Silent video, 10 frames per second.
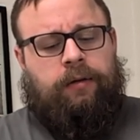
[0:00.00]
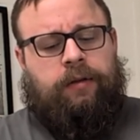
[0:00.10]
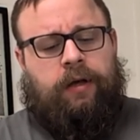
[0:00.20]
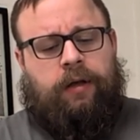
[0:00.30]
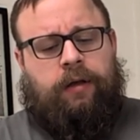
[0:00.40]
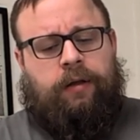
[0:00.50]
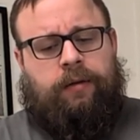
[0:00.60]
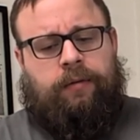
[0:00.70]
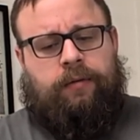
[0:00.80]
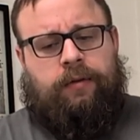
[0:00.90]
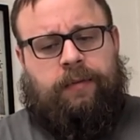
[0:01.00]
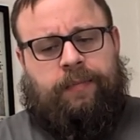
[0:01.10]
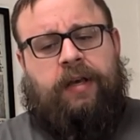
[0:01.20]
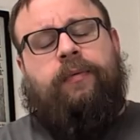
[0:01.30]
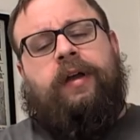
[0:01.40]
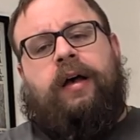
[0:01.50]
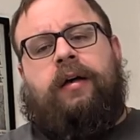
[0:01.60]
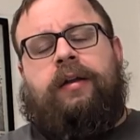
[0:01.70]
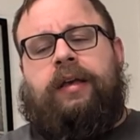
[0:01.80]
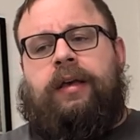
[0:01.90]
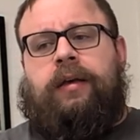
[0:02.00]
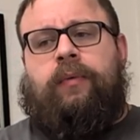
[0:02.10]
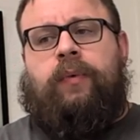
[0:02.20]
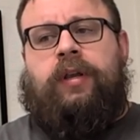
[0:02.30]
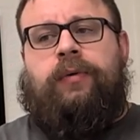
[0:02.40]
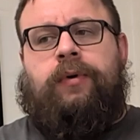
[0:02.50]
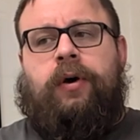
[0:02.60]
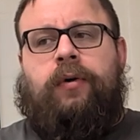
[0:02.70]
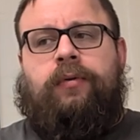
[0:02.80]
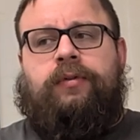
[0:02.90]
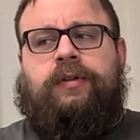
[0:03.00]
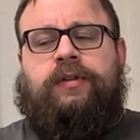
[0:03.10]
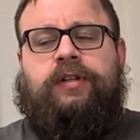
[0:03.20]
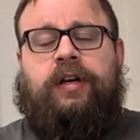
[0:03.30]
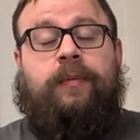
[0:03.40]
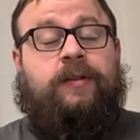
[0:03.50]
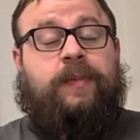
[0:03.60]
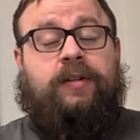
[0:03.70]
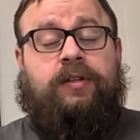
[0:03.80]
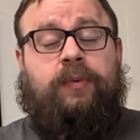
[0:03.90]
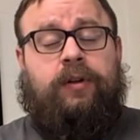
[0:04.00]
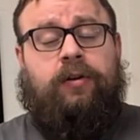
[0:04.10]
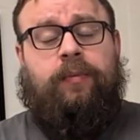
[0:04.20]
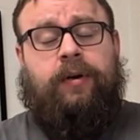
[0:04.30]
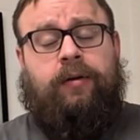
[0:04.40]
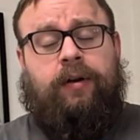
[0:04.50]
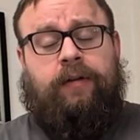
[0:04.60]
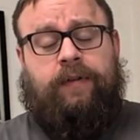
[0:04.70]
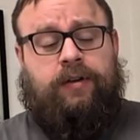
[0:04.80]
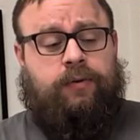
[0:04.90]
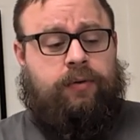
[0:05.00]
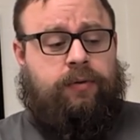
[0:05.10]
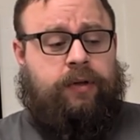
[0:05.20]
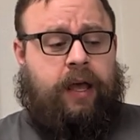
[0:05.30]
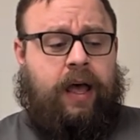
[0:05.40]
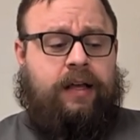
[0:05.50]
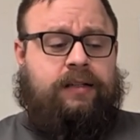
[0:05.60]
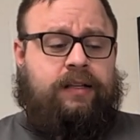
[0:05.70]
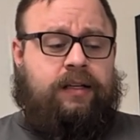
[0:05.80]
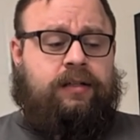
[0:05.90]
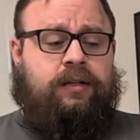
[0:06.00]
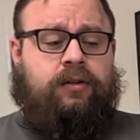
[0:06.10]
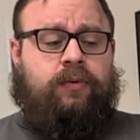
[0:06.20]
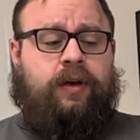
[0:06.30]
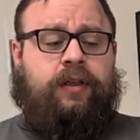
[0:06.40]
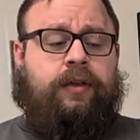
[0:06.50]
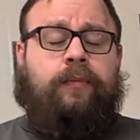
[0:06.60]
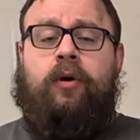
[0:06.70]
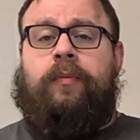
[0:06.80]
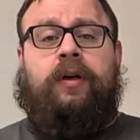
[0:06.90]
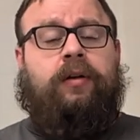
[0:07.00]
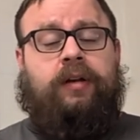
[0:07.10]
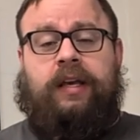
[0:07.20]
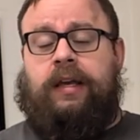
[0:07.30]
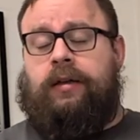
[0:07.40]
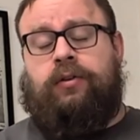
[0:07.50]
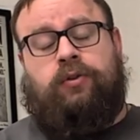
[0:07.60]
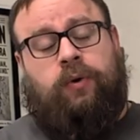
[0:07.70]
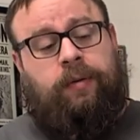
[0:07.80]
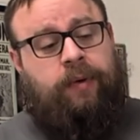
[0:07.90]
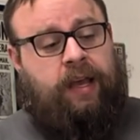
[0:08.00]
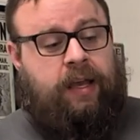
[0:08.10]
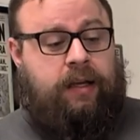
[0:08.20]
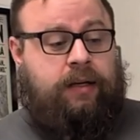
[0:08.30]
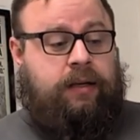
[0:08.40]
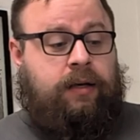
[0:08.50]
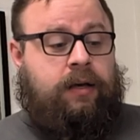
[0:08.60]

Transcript: The big reality when you go to the gym, especially when you're a bigger individual, has things to do with mobility, joint pain,